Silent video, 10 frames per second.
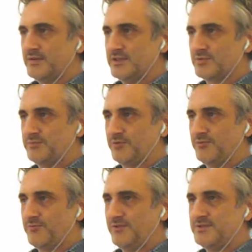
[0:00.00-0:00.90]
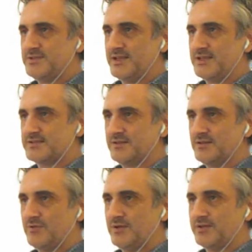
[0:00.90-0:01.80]
this 1.5 is just
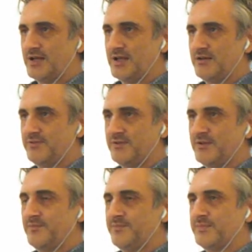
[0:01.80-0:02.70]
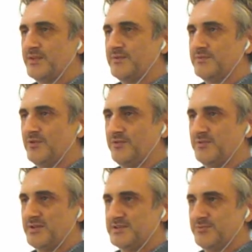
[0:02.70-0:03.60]
1/2 of the
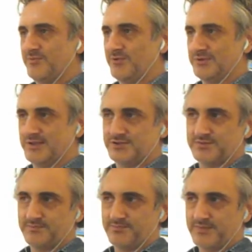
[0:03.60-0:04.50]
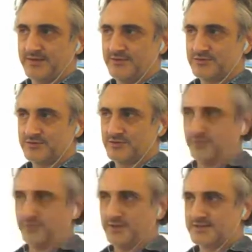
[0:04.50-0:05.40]
maximum voltage. So we
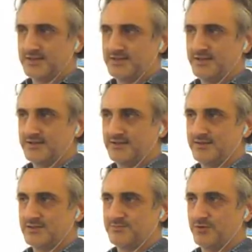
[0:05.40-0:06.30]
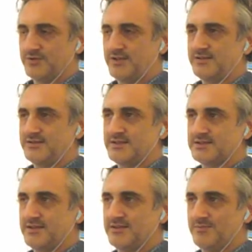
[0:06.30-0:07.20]
are setting this point here
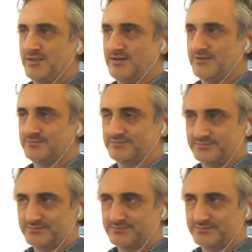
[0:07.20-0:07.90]
just in the middle.